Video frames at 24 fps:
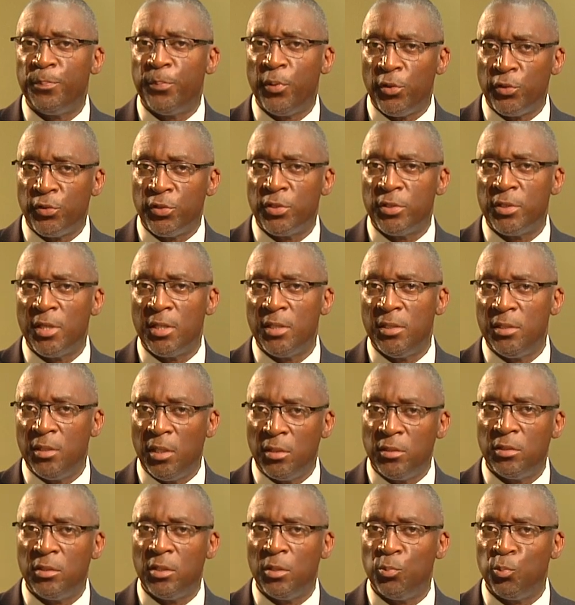Purchasing
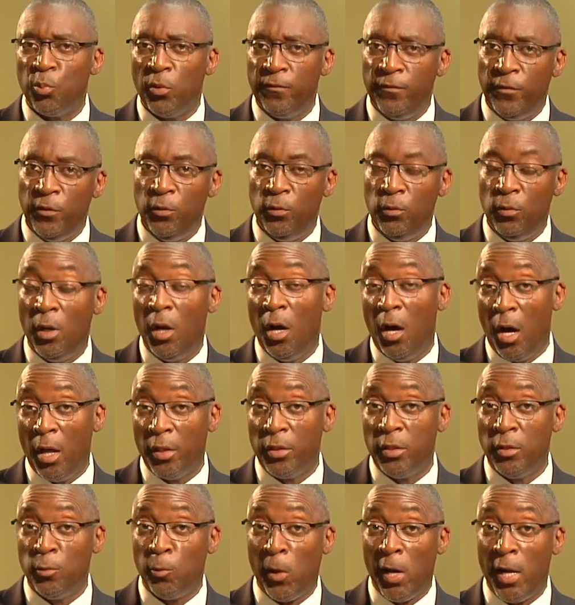System Review,
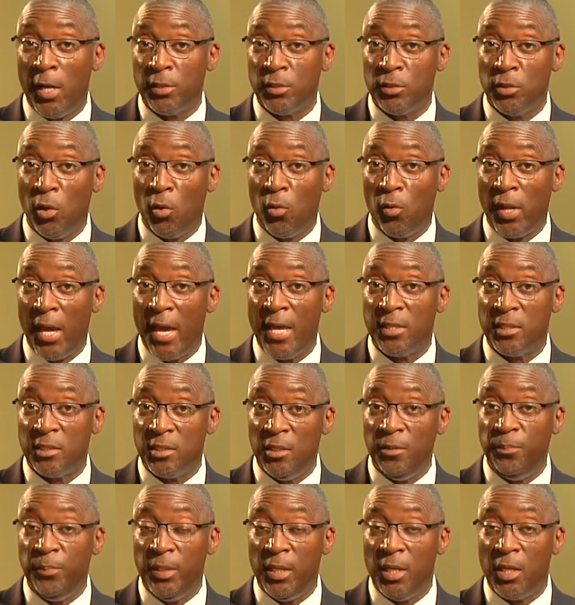otherwise known as
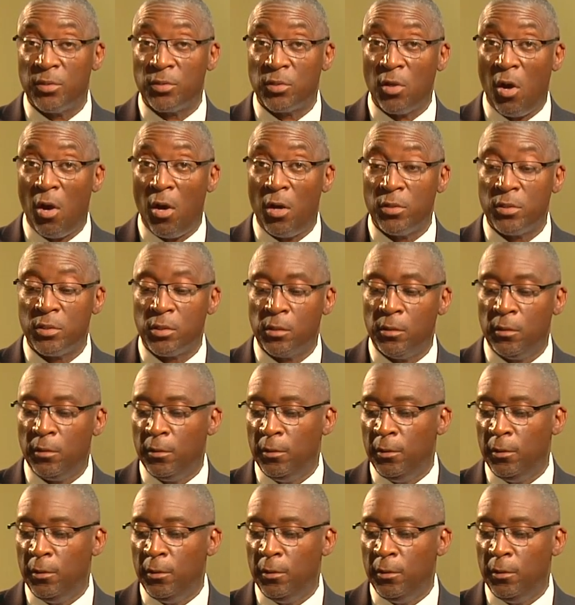CPSRs.